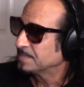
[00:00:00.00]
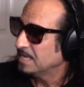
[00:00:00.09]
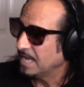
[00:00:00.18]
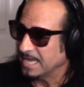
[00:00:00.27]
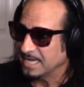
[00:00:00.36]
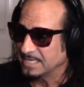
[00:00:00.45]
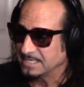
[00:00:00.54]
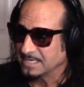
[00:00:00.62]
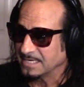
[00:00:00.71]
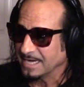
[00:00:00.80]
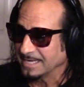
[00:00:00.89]
And
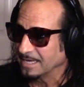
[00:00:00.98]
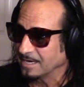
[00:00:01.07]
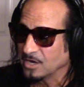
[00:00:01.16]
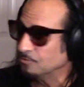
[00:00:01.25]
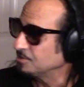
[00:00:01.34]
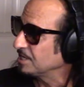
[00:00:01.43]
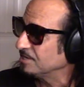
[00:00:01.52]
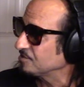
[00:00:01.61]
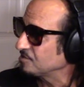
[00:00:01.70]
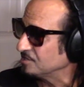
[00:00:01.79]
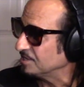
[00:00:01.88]
uh, I got a
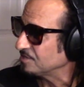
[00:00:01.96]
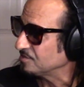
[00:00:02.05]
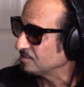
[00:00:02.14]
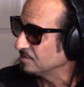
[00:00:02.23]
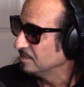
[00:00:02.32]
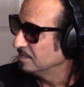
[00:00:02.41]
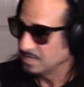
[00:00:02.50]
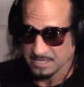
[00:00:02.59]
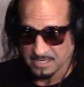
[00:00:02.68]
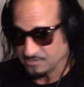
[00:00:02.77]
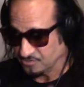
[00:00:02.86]
Hotel six,
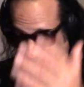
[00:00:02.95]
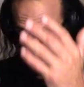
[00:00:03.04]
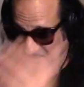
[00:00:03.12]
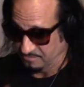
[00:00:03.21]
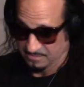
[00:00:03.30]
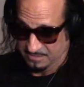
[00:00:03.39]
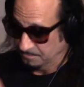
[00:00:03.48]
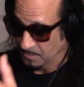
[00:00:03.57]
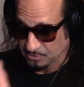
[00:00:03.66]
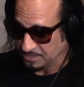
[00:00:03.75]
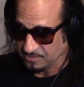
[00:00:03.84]
and I just, you know,
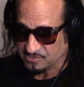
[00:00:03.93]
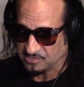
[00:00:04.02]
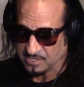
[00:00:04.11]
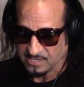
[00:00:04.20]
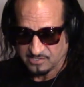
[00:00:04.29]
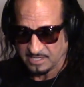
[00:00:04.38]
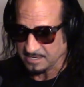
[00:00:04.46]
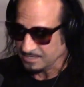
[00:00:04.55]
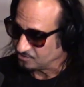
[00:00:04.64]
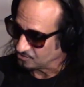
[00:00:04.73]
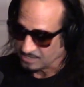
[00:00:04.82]
Motel six, and
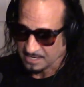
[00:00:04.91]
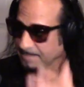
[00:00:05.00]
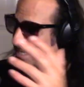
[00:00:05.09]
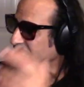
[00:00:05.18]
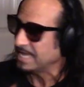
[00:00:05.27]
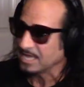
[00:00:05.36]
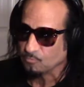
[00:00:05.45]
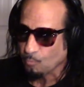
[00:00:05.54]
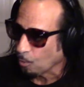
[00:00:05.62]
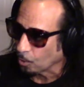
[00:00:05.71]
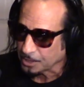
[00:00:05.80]
I just, and I
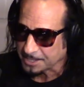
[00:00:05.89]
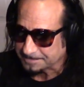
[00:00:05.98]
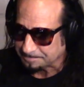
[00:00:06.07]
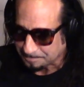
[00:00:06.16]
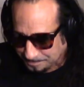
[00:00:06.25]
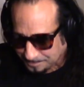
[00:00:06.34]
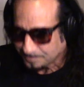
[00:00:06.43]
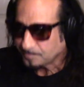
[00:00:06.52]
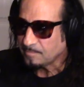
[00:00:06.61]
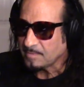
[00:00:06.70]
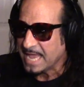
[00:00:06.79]
began working.
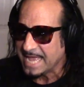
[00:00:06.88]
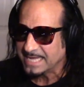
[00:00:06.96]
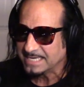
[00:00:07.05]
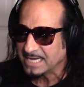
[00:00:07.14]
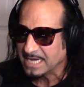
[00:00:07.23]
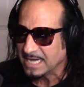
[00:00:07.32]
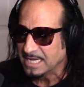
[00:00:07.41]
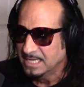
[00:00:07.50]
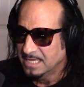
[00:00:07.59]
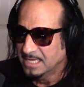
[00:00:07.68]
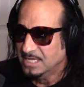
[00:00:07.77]
And, uh,
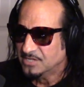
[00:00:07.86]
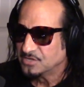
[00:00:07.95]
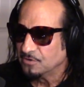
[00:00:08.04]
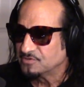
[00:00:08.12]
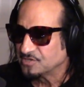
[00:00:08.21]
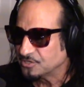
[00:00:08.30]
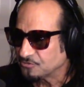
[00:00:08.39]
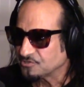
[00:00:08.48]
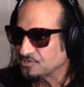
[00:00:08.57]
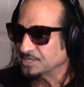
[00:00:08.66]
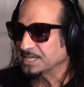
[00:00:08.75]
so it was
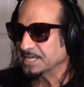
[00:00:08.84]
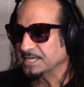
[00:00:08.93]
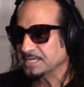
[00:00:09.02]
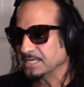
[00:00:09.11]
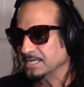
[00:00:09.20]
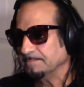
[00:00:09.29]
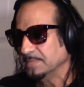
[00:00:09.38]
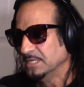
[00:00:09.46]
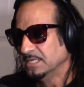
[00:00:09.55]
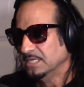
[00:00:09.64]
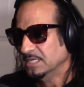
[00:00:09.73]
interesting, and um,
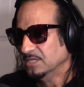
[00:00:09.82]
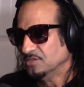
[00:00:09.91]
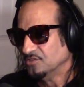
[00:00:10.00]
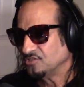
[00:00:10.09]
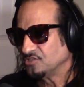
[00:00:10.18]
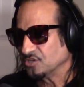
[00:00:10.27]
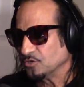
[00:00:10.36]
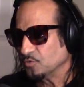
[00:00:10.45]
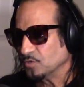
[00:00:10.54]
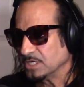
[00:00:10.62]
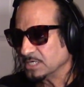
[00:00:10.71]

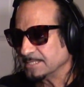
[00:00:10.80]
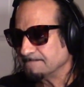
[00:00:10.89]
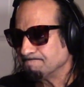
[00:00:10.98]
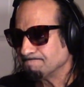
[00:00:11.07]
so um,